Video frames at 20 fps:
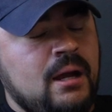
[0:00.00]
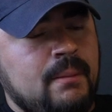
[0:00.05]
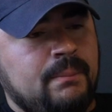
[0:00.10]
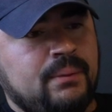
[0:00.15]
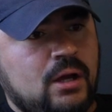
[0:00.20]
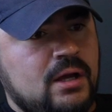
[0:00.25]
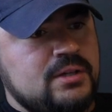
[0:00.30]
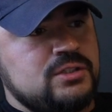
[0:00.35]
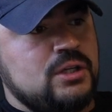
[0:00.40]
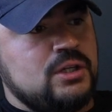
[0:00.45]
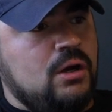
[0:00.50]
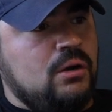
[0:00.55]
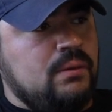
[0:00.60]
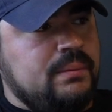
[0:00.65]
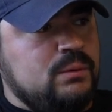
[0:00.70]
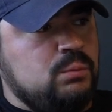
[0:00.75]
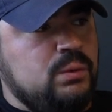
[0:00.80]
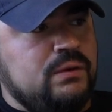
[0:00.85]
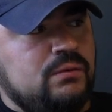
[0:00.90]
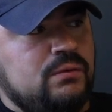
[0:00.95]
But also, I
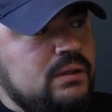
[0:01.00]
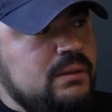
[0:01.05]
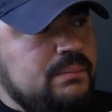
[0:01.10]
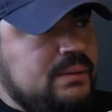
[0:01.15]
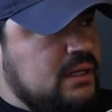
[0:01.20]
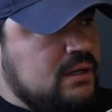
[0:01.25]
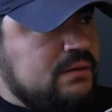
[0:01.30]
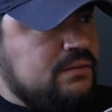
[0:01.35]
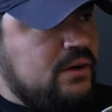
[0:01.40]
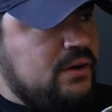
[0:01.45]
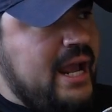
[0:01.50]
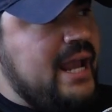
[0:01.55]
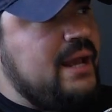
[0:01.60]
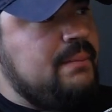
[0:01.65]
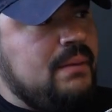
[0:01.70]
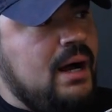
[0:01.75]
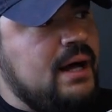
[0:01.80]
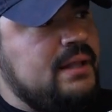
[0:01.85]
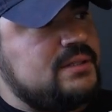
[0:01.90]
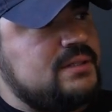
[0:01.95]
mean, we've only been here for 8
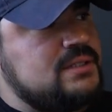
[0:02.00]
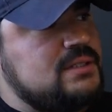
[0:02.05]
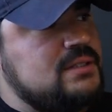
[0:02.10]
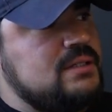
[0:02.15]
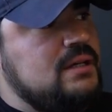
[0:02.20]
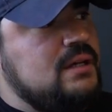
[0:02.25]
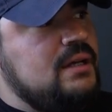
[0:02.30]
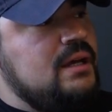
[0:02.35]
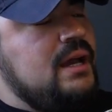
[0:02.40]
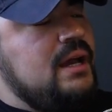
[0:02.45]
months.